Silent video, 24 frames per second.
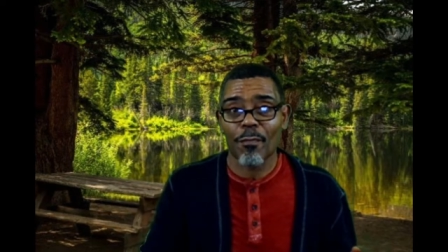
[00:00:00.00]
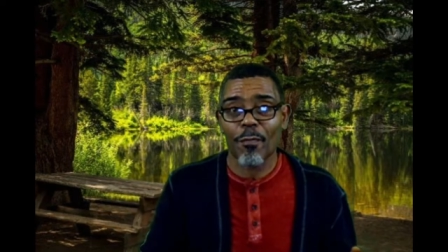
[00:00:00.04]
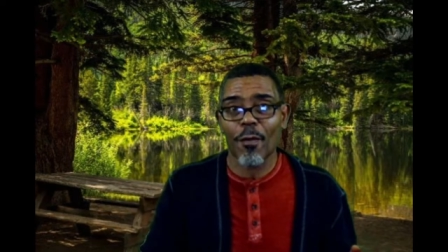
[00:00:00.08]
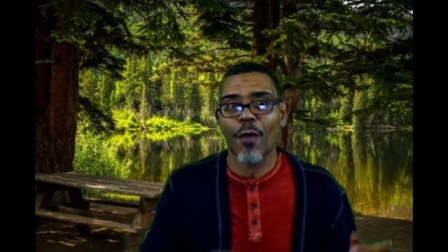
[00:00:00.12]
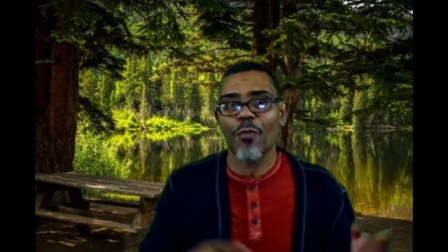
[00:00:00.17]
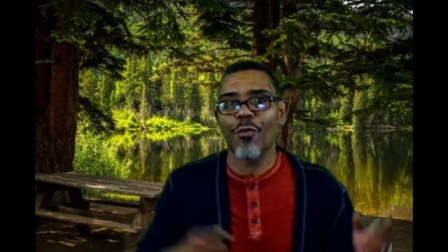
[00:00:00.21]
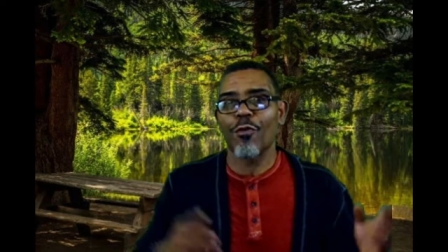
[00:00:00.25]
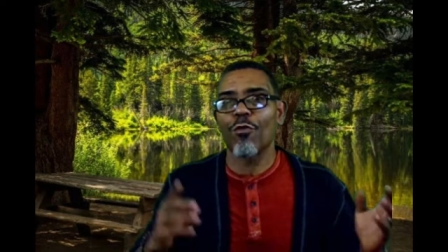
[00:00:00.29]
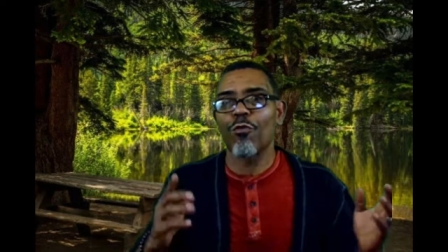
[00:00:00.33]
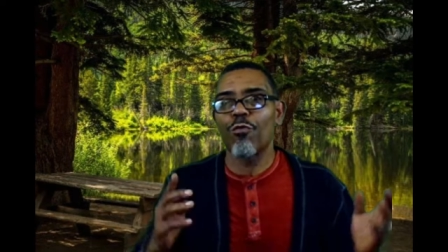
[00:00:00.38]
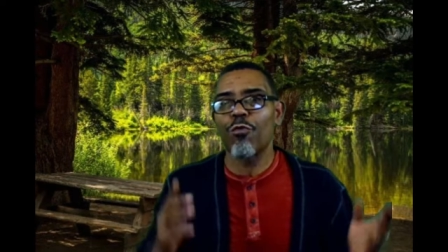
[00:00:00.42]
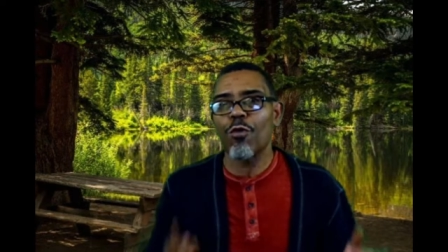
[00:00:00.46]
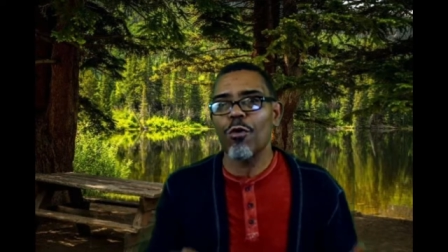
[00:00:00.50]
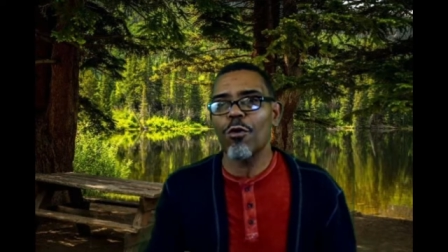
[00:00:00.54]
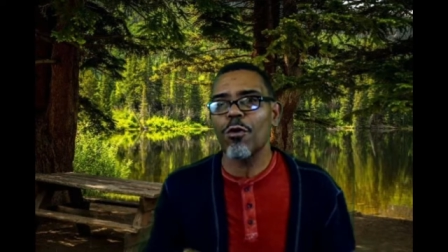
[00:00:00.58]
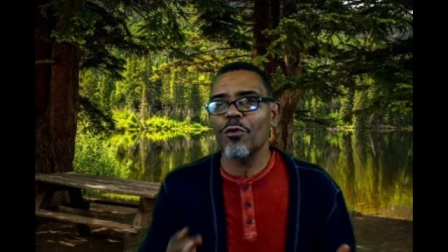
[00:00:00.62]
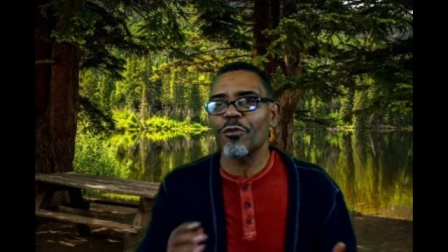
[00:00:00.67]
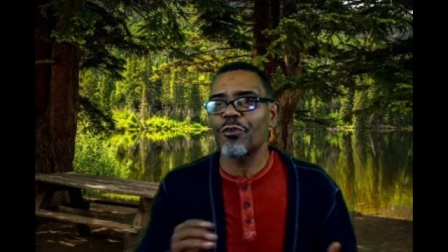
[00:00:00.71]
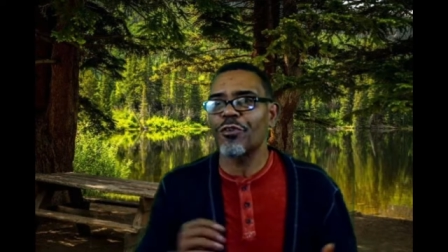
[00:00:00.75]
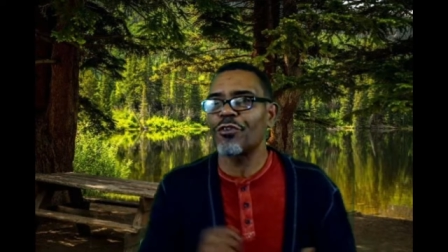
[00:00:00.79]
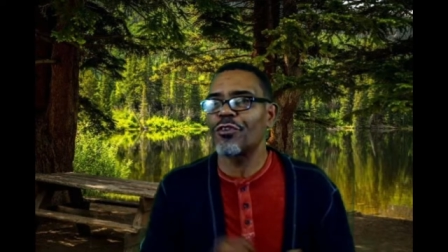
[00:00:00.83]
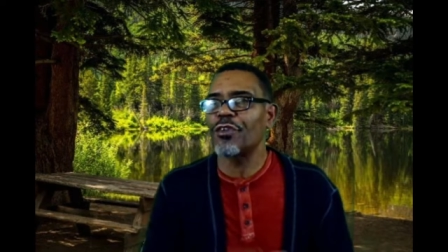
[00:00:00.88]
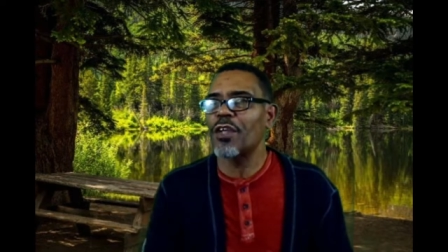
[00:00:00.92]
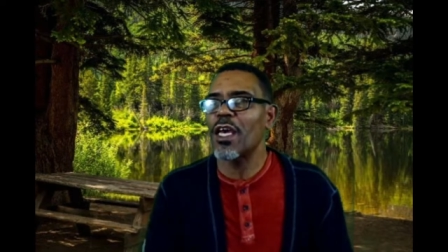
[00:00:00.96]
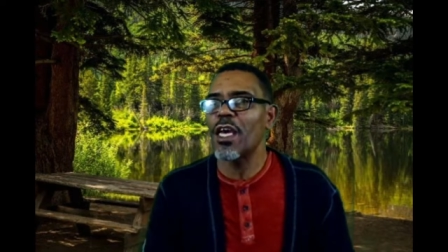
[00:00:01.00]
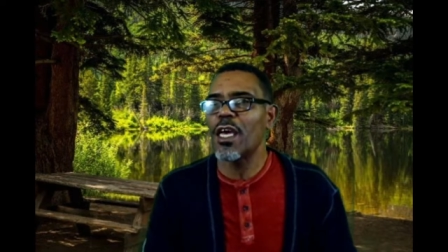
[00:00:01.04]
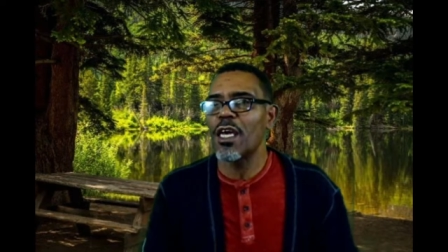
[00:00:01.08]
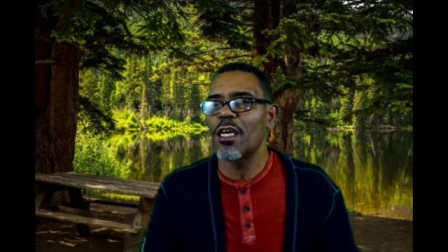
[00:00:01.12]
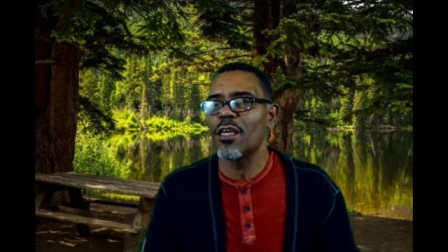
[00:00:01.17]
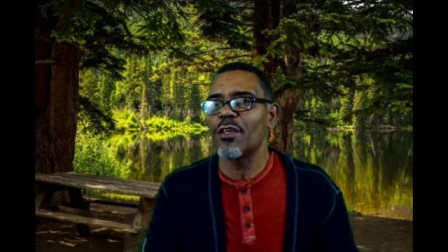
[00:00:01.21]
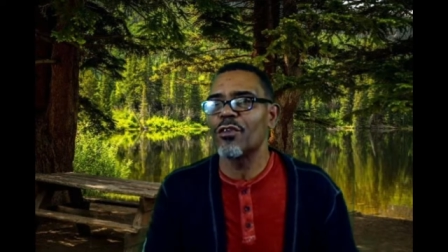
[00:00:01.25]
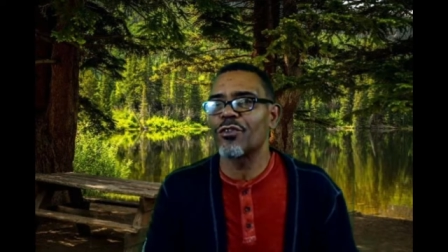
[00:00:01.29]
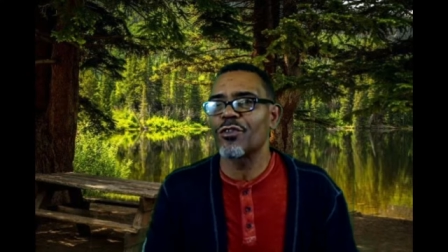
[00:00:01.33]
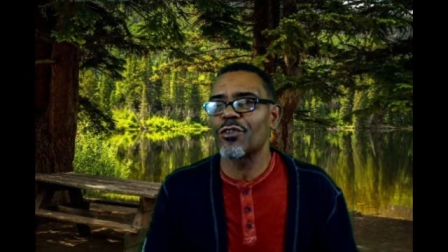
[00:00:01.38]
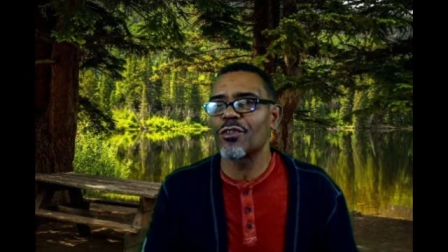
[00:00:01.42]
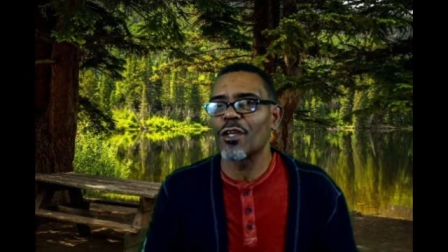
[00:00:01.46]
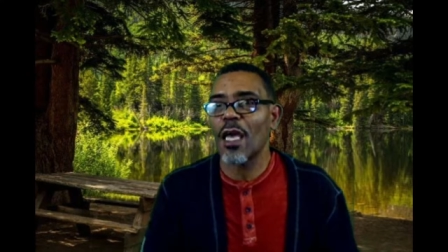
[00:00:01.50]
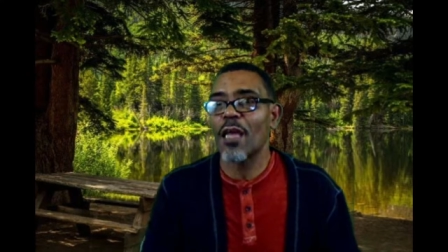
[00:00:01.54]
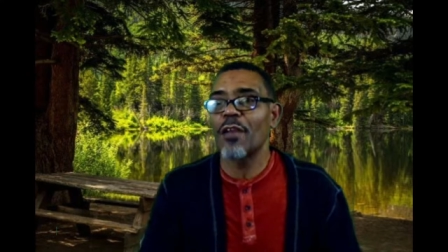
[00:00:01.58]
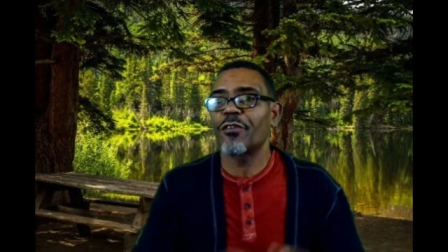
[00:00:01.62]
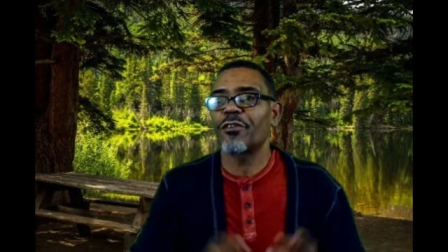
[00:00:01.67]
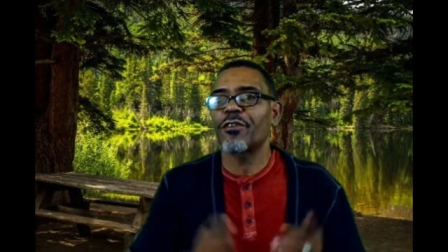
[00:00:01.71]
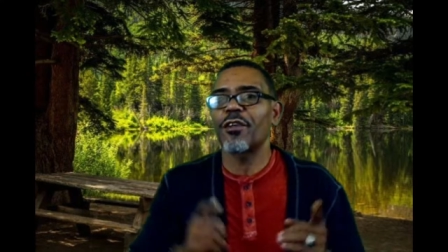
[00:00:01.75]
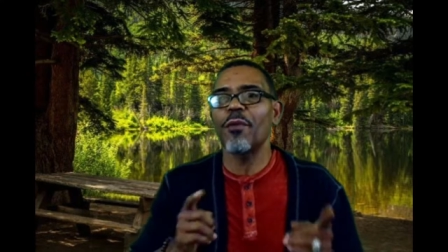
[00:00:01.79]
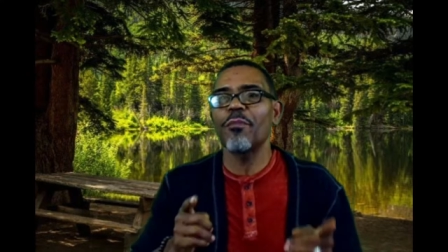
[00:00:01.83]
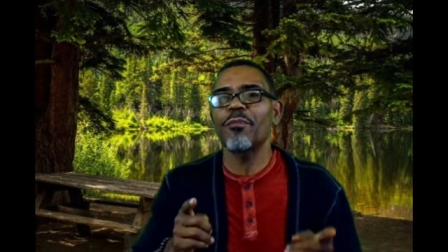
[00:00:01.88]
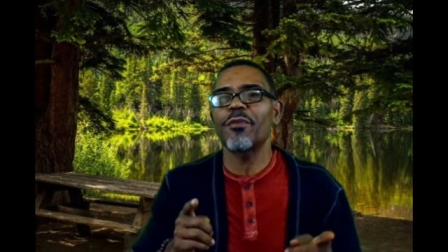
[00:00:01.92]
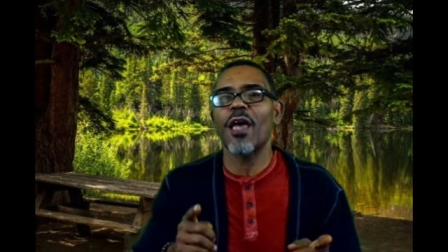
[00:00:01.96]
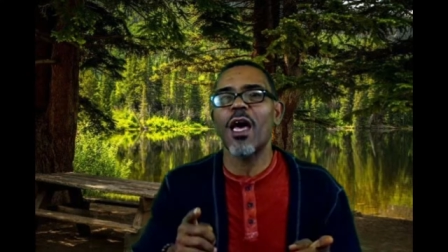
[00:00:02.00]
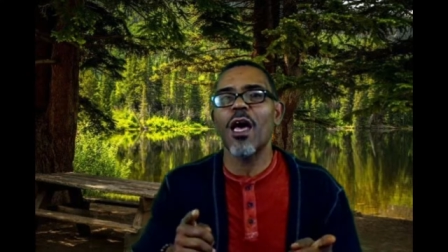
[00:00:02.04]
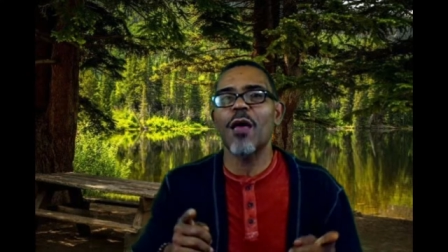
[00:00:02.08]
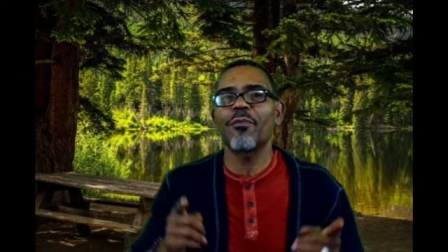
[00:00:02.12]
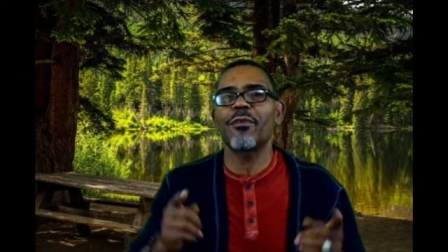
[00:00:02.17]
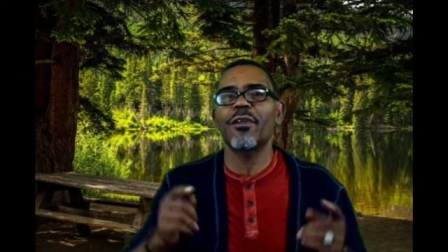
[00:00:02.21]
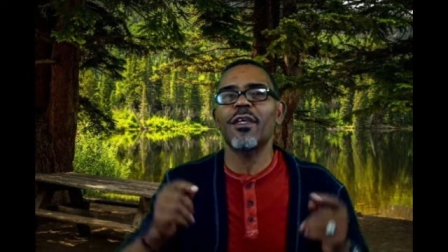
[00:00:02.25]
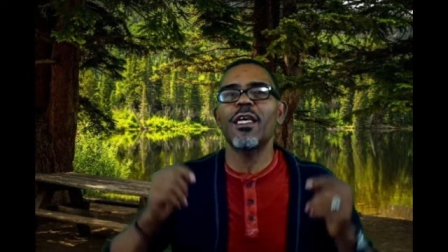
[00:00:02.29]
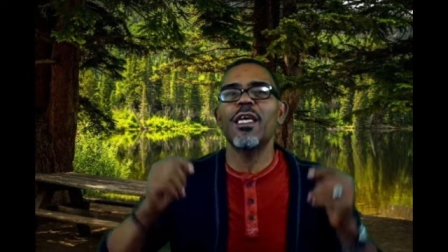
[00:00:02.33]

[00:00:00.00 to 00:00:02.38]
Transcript: on the world stage, and sometimes